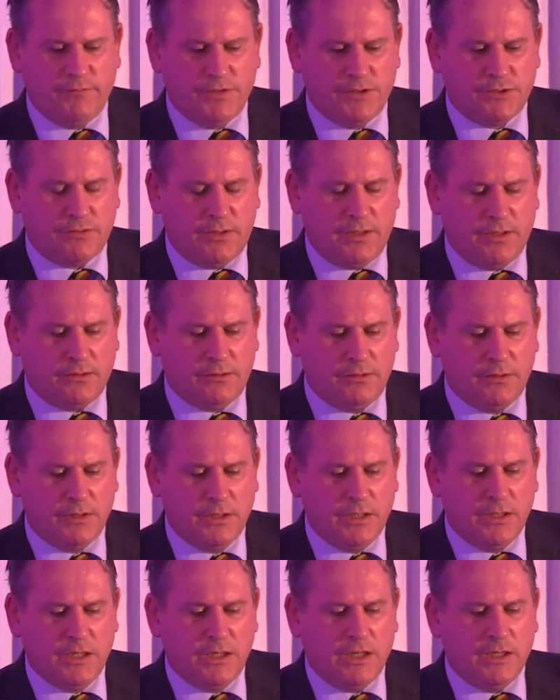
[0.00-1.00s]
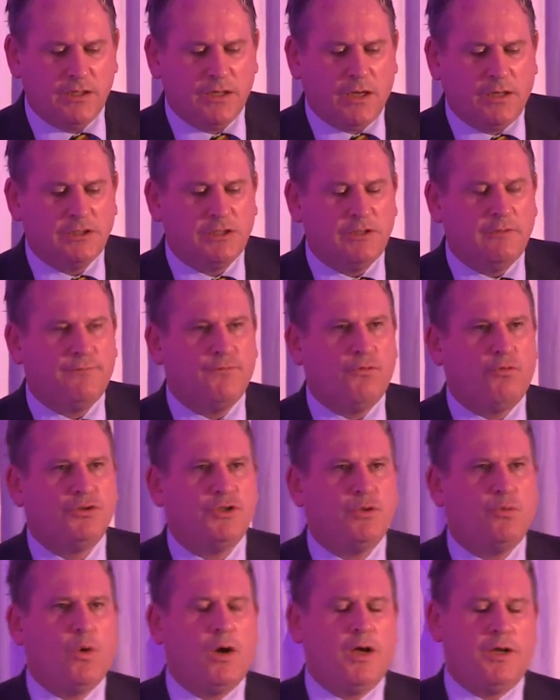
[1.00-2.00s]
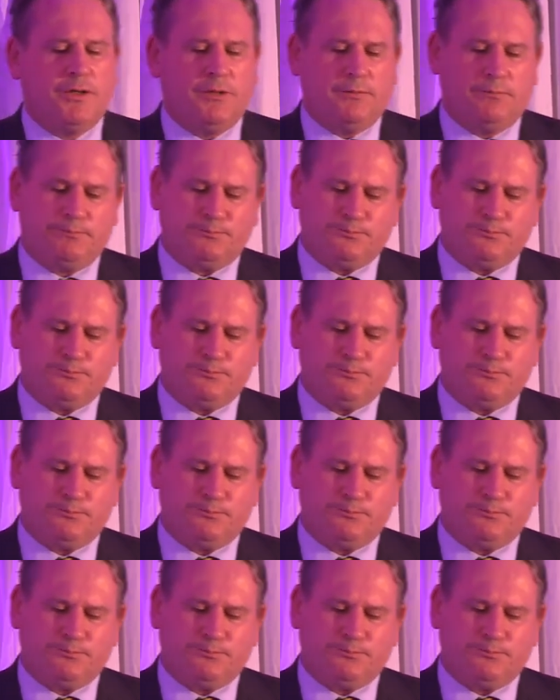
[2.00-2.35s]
Israel, in 1941,